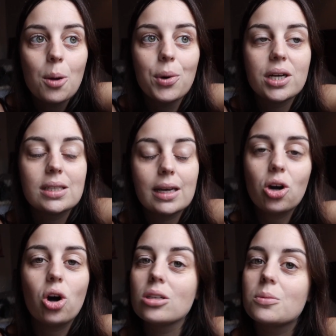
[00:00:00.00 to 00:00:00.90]
but they
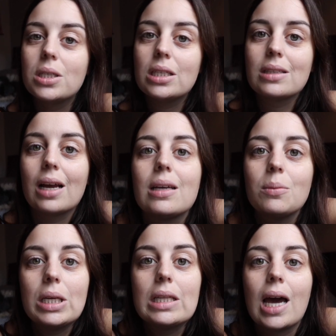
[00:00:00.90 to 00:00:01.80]
called me
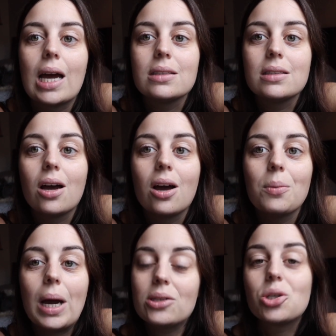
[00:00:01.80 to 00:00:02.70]
telling me that
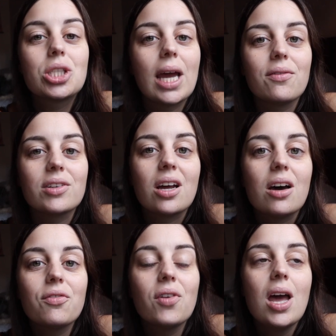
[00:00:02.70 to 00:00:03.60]
I don't have
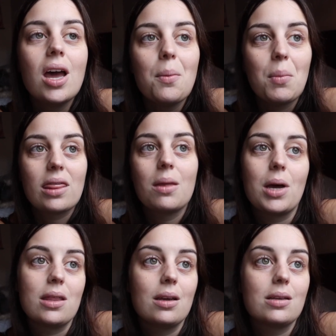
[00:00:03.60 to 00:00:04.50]
enough
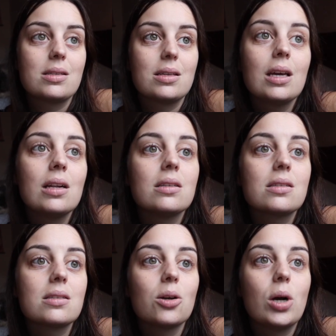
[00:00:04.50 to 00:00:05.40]
mathematics
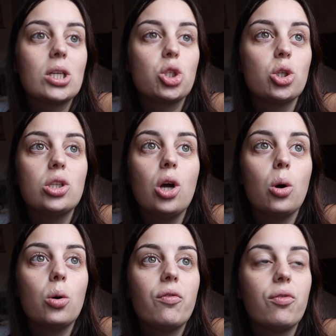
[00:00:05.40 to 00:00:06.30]
skills, so I should
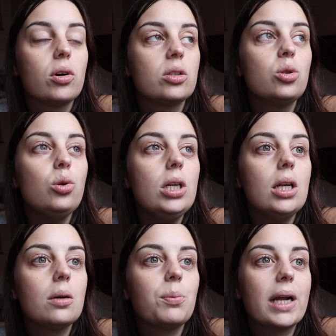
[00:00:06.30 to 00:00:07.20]
go for a
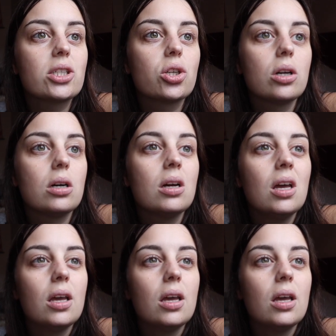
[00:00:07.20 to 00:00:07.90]
2-year bachelor,